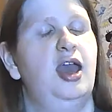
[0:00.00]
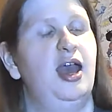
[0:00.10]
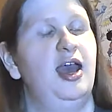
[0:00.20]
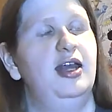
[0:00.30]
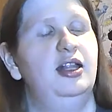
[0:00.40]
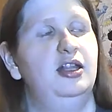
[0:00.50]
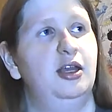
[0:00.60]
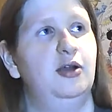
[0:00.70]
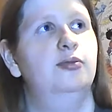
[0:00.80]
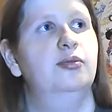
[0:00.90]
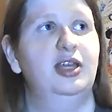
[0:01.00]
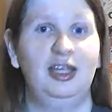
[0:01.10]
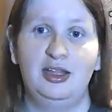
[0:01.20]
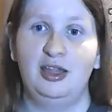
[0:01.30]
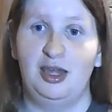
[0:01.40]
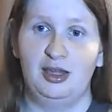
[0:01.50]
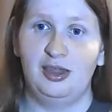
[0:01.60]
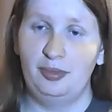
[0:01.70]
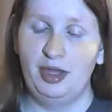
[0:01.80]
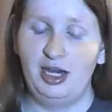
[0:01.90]
And, he takes
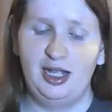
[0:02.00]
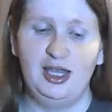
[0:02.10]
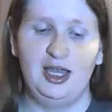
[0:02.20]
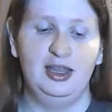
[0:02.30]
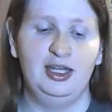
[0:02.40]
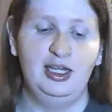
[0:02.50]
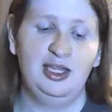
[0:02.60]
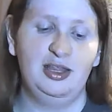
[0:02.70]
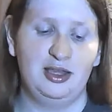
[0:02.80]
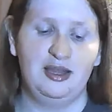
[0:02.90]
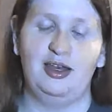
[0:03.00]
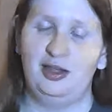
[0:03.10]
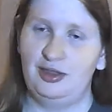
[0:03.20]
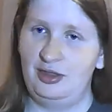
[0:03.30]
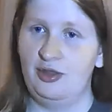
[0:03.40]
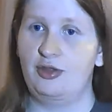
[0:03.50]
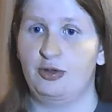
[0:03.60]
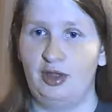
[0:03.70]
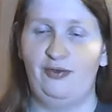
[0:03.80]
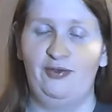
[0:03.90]
the beating, and then he thinks that his sister,
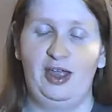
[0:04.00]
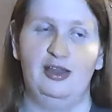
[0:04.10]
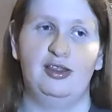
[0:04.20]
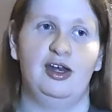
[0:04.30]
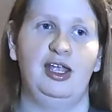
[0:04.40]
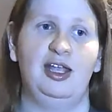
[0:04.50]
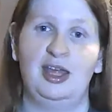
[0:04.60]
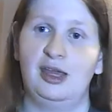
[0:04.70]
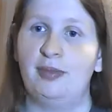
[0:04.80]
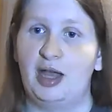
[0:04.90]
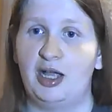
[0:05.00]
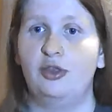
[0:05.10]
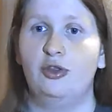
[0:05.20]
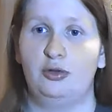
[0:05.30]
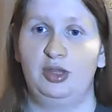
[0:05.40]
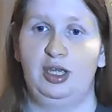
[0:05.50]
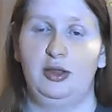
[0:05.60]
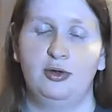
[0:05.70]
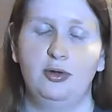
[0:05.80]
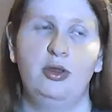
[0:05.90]
that Faye, is going to get taken back to the
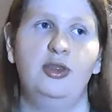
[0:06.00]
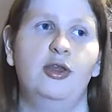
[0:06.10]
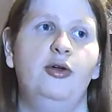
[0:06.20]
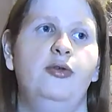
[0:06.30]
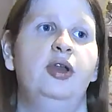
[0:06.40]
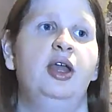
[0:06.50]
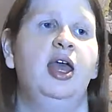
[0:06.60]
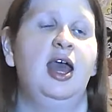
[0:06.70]
internment zone.